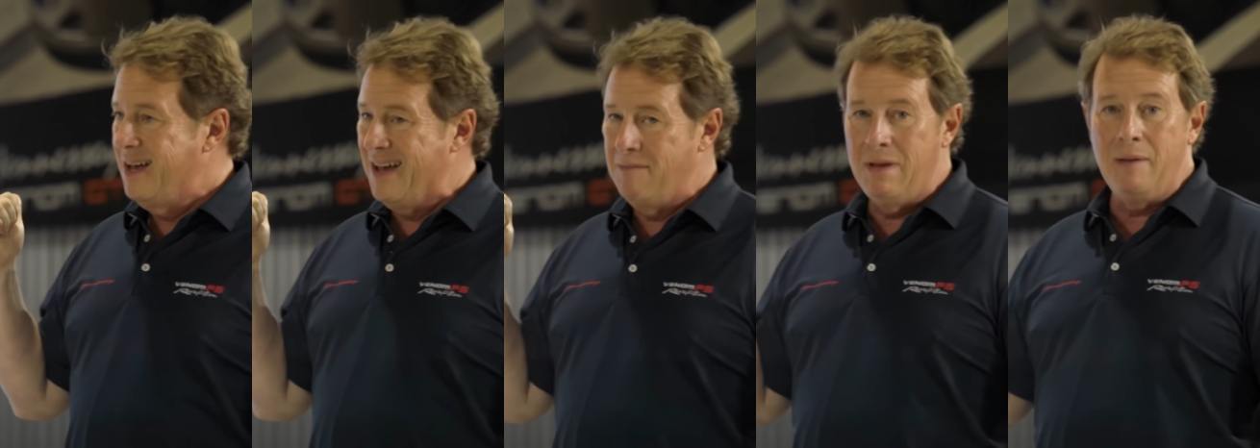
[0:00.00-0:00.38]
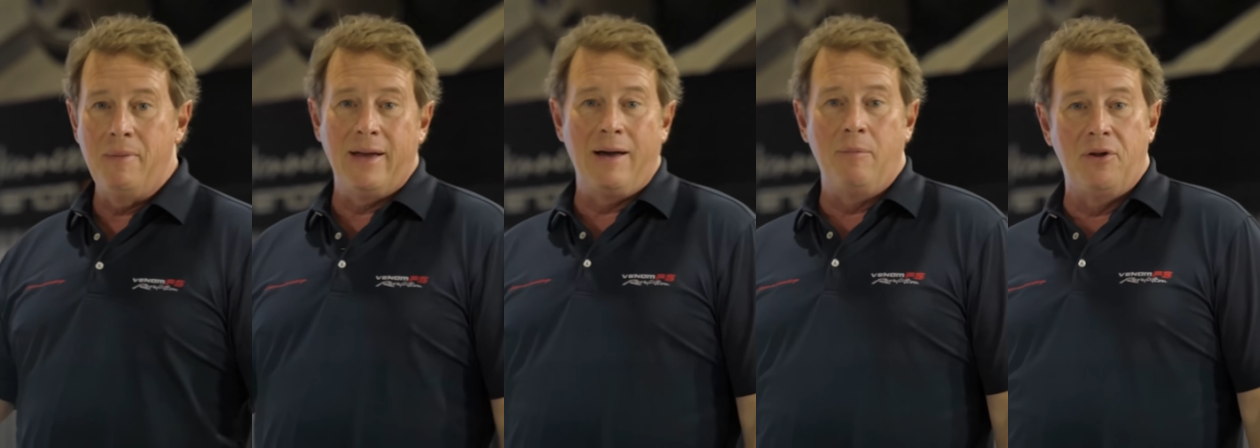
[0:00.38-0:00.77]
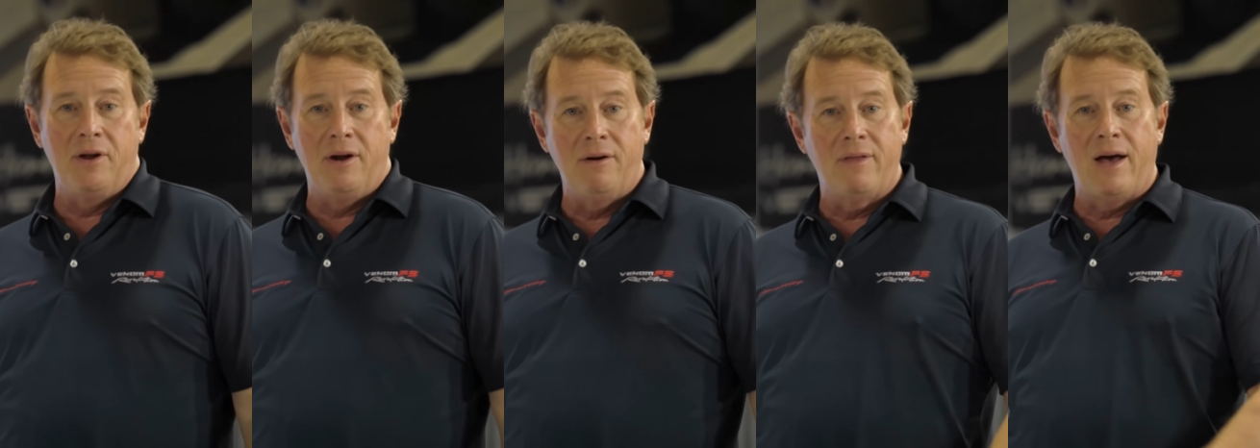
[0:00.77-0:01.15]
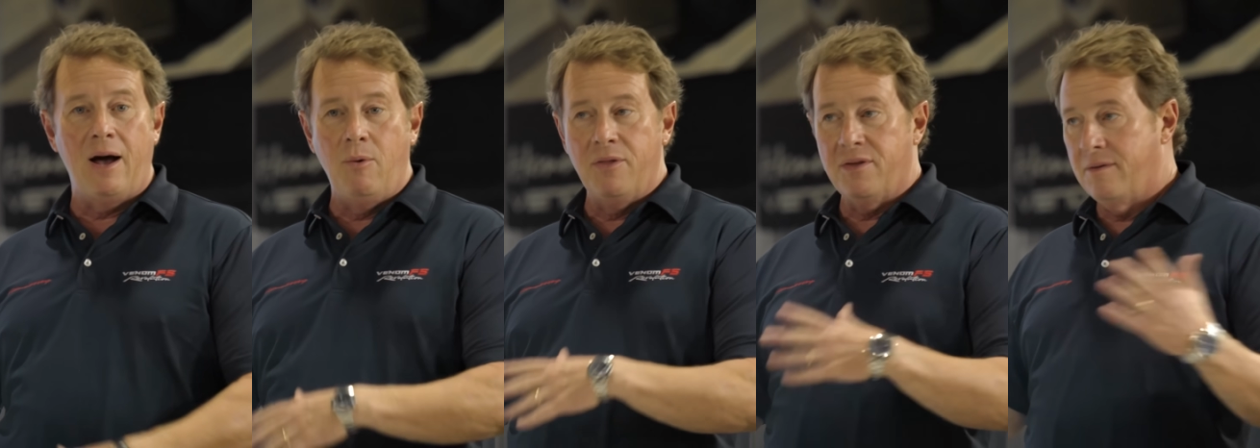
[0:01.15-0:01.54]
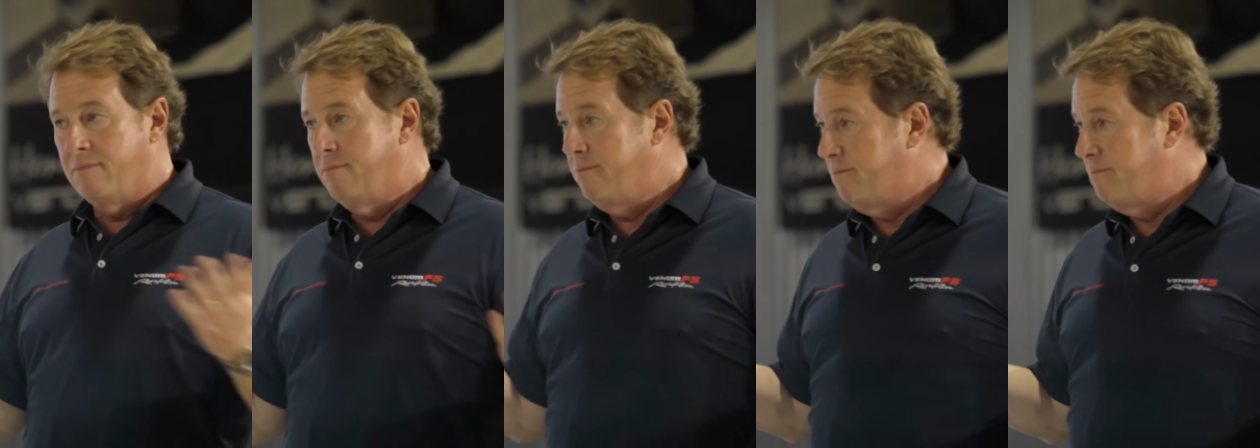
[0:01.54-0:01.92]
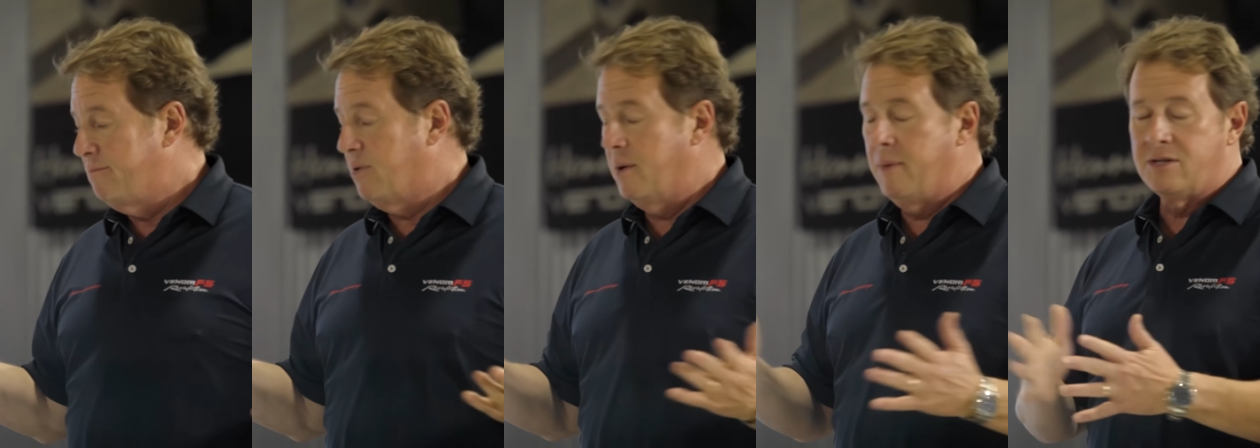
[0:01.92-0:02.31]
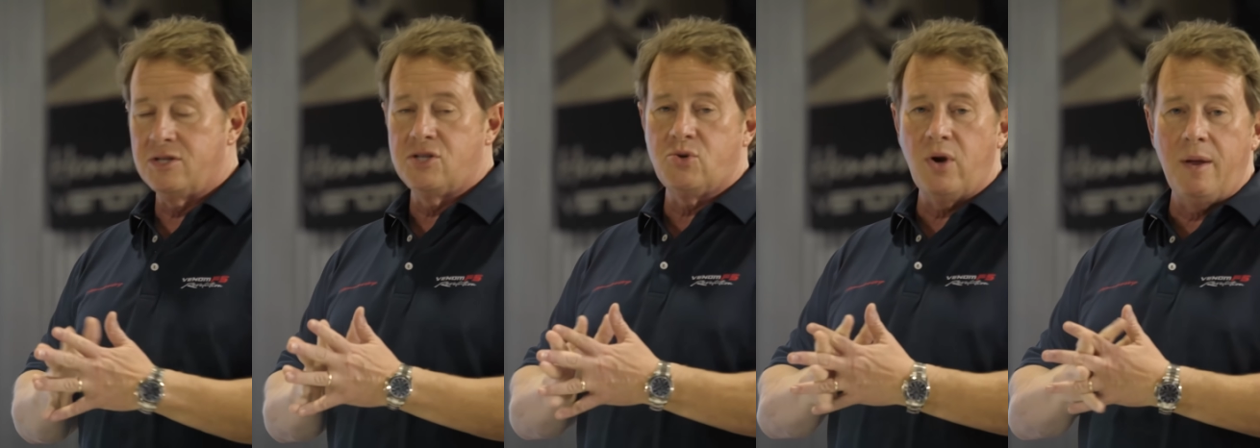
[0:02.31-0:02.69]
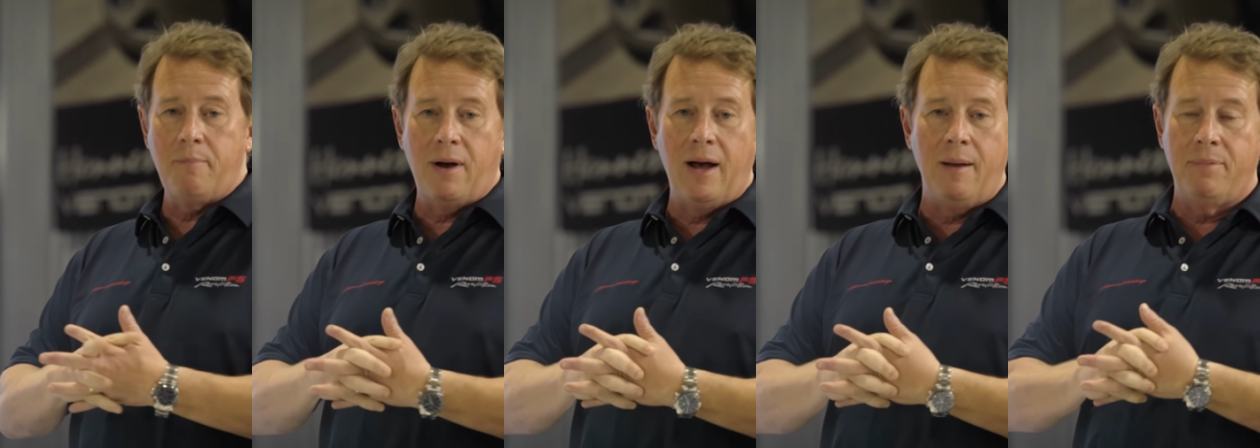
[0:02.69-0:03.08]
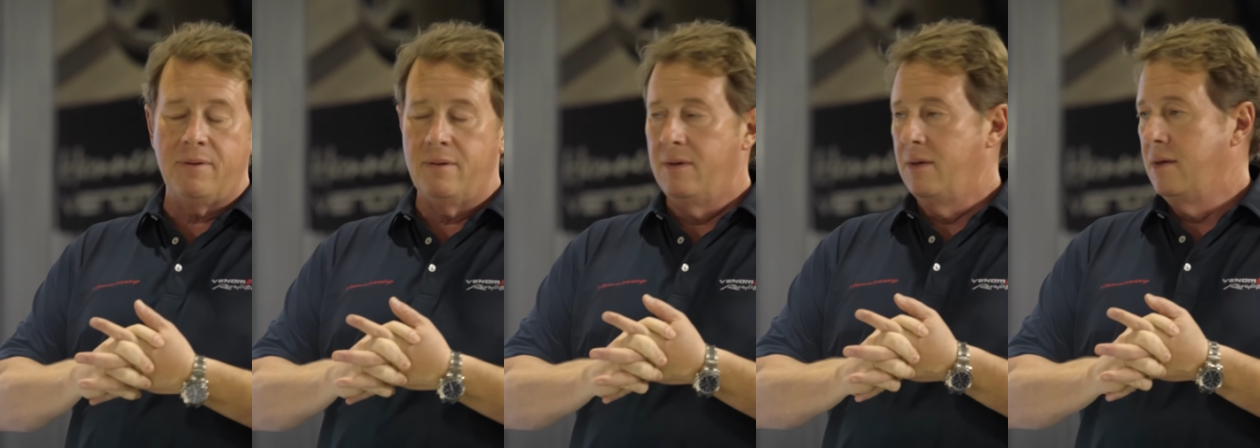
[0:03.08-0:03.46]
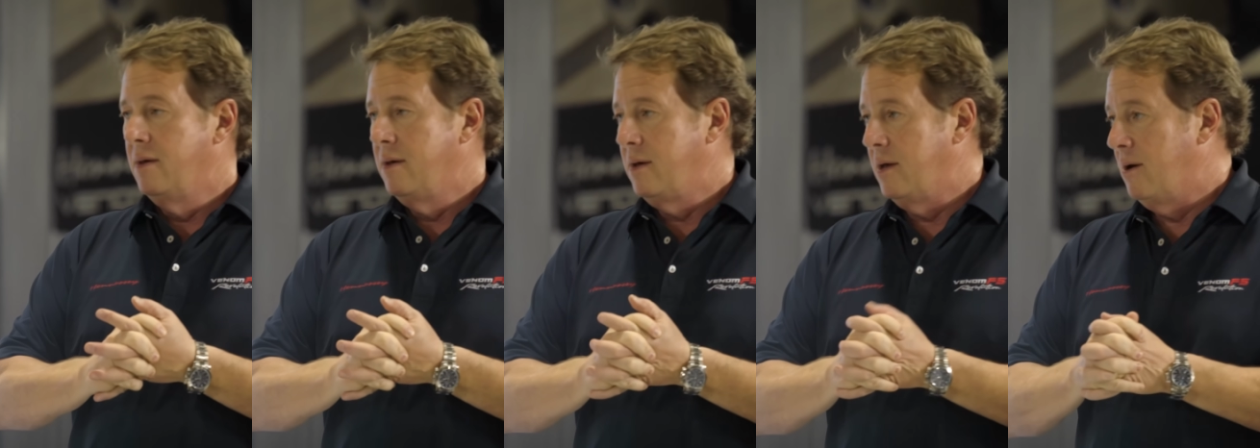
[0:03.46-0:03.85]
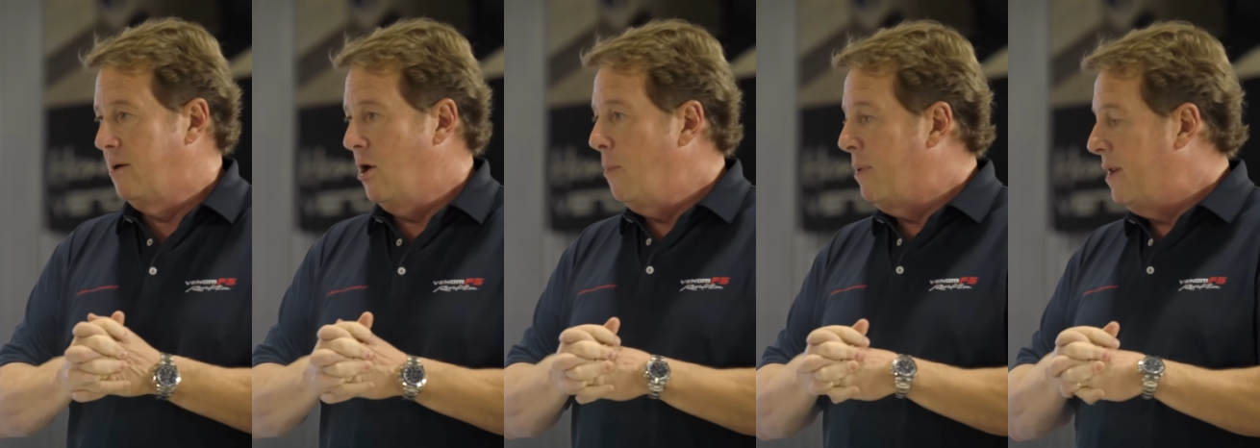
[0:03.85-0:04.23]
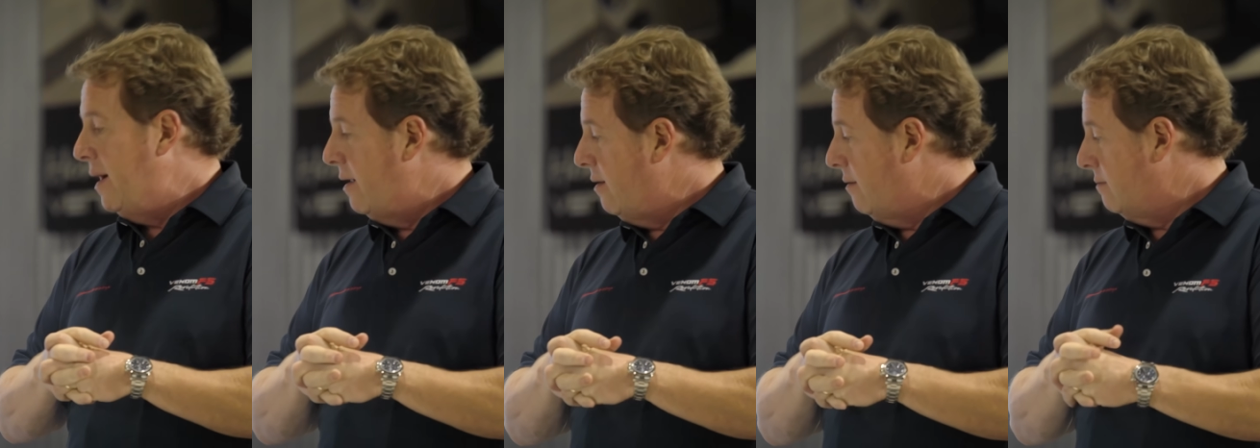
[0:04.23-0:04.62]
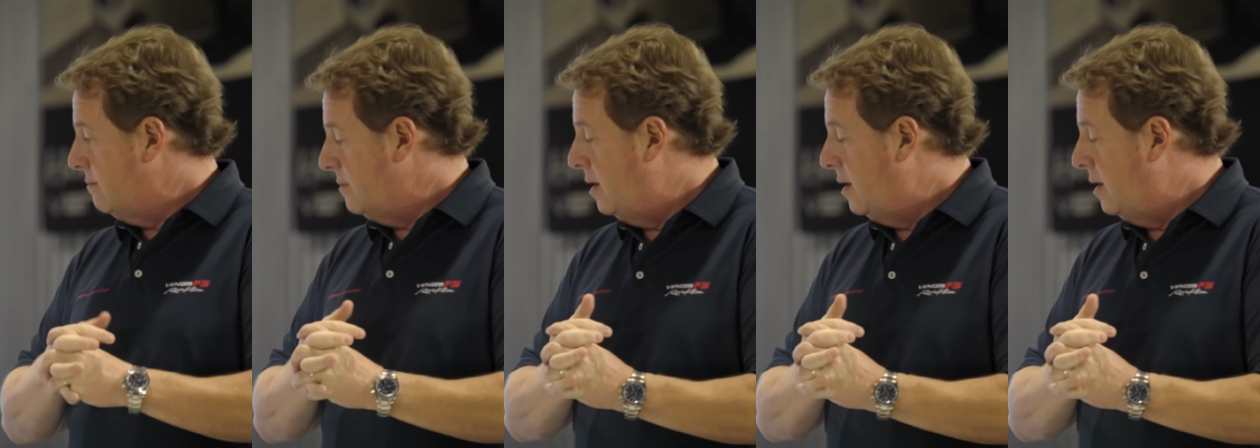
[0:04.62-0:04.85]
and me being able to hear that with a pretty much a straight piped, open header